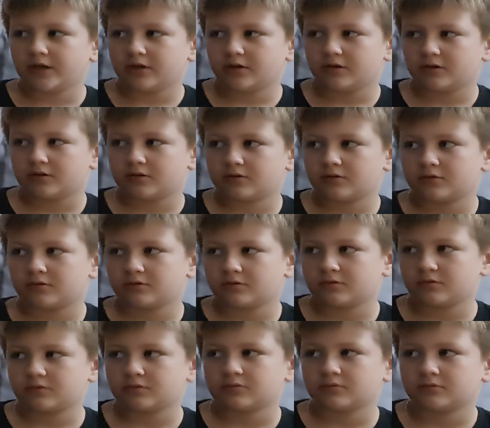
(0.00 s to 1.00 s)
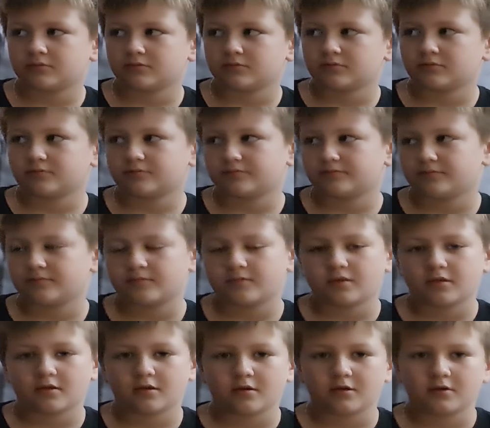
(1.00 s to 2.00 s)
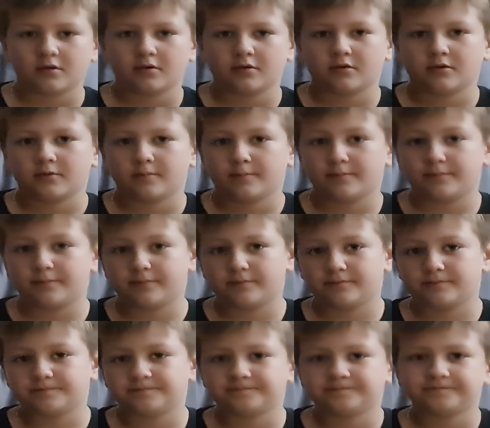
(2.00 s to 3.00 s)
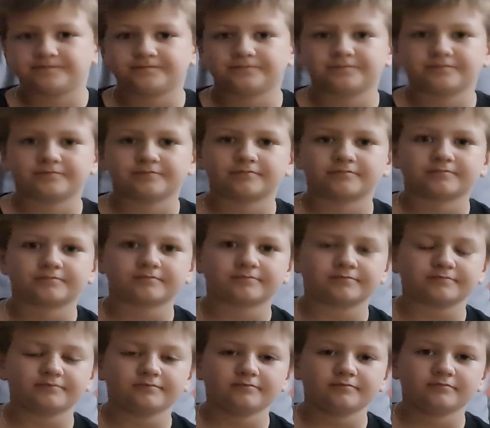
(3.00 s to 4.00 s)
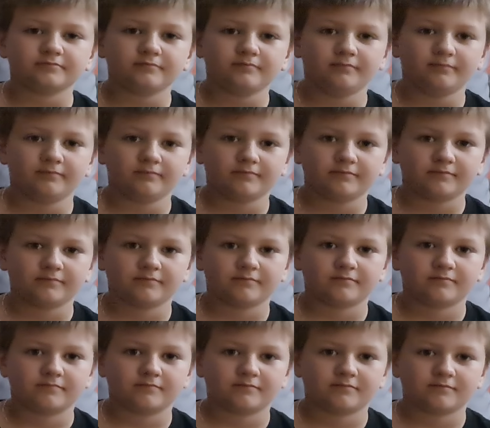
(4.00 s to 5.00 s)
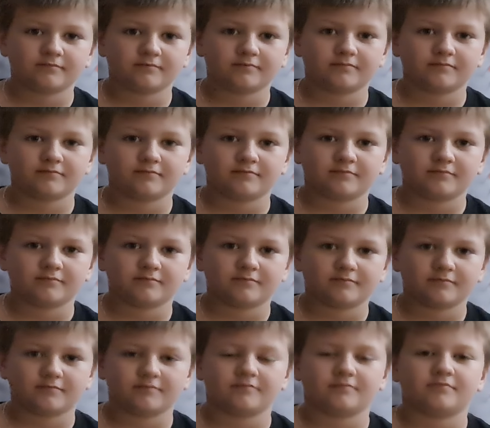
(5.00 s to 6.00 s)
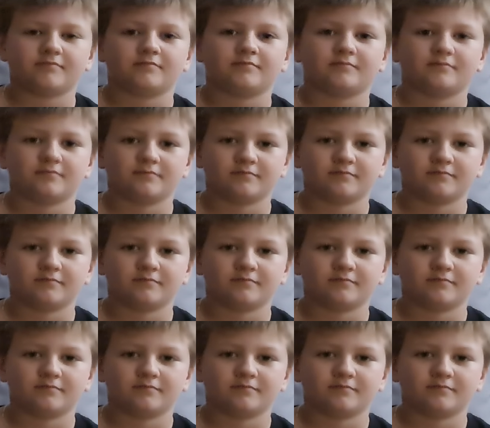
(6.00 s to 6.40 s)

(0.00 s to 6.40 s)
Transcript: No words are spoken by the person on screen.